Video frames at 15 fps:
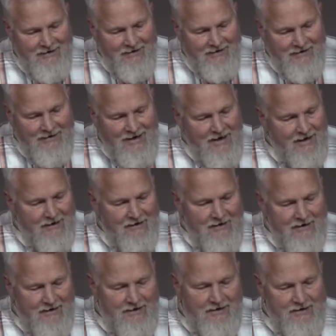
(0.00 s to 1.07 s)
Yeah,
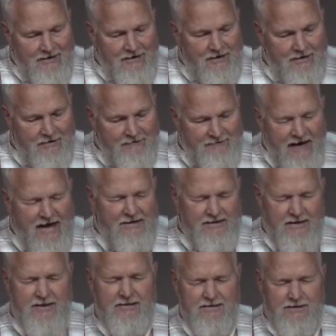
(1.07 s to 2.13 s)
the fact
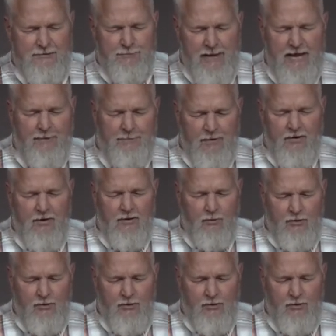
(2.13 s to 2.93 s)
is people